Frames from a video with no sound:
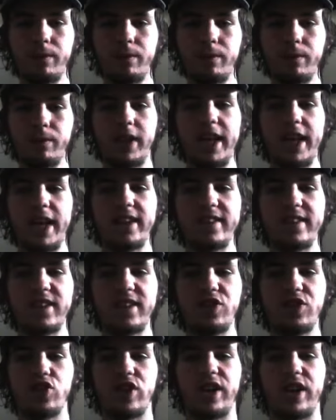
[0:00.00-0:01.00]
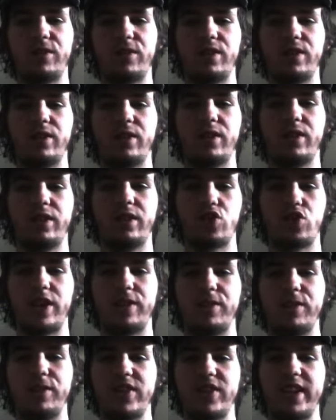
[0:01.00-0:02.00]
But as their travel
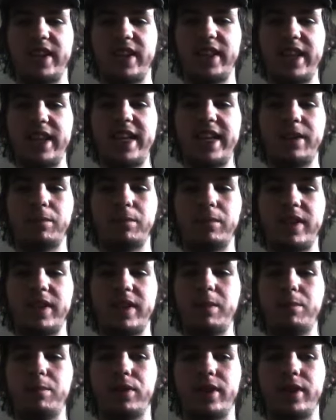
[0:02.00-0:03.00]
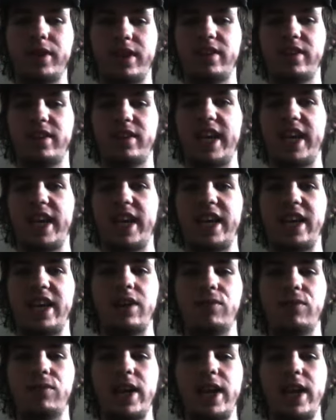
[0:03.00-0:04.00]
travels lead them deeper into the
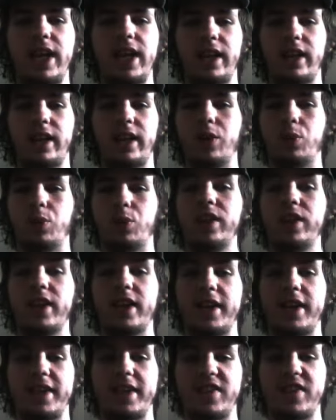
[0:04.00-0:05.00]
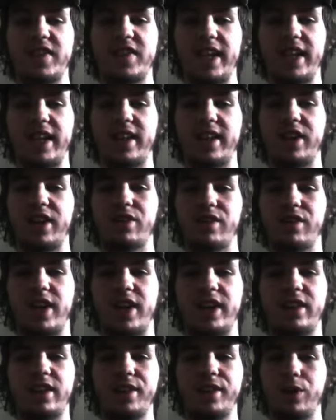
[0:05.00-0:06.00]
cave, they realize that they are
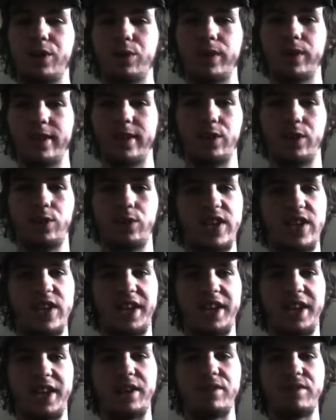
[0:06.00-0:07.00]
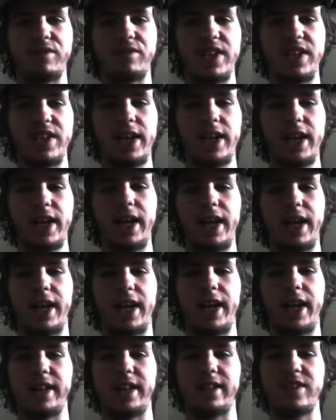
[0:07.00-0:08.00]
not alone in those caves,
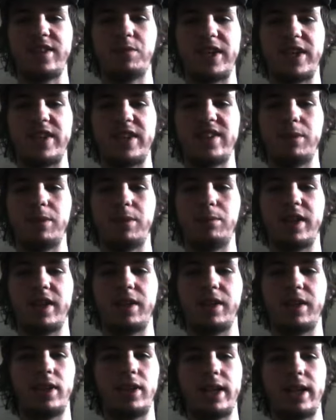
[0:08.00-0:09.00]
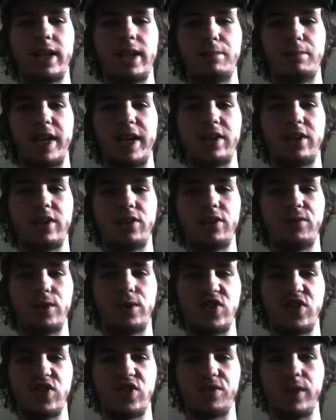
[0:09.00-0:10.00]
and this pits them in a bloody battle for
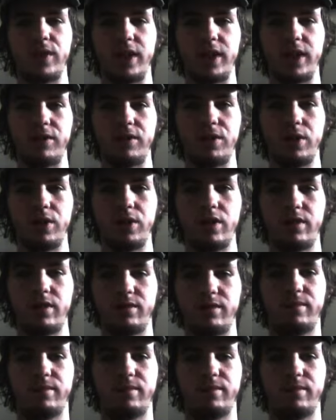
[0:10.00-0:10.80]
survival.